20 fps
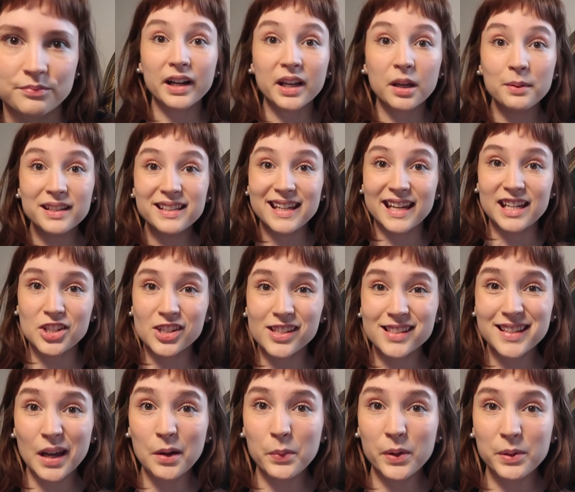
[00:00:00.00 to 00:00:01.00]

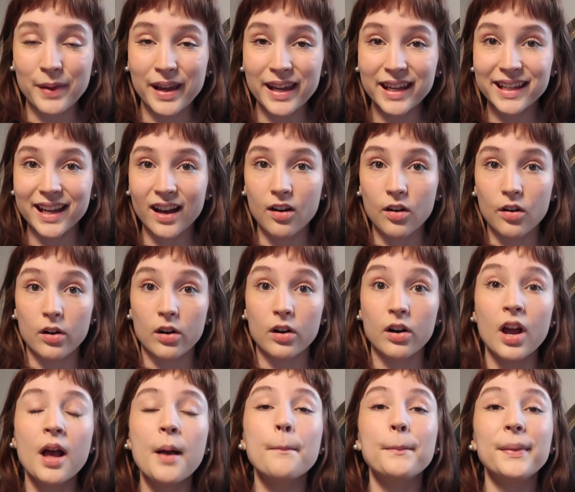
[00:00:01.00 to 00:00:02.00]
Recommendations I would make
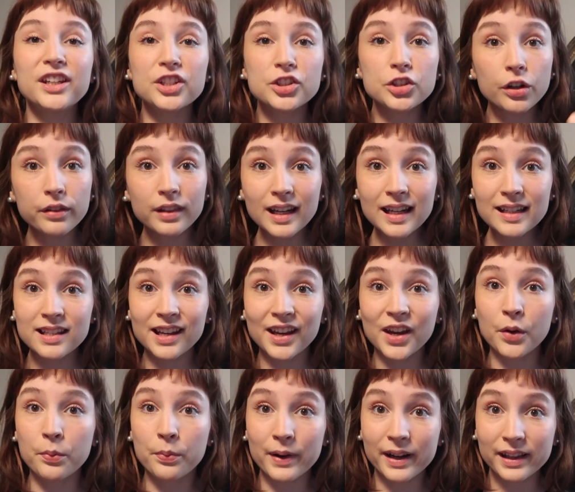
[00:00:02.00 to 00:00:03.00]
are make sure that it's
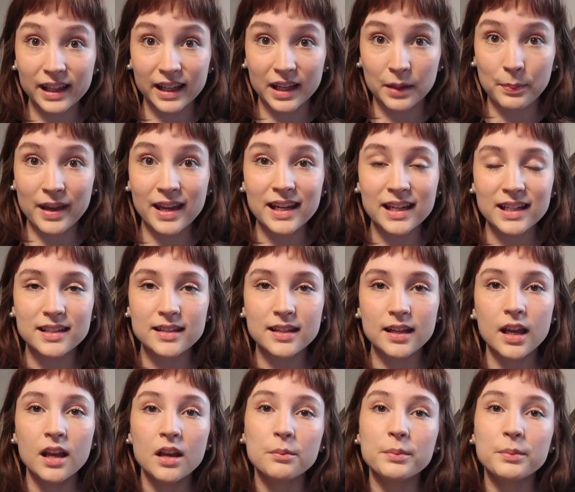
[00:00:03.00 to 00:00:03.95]
acrylic paint,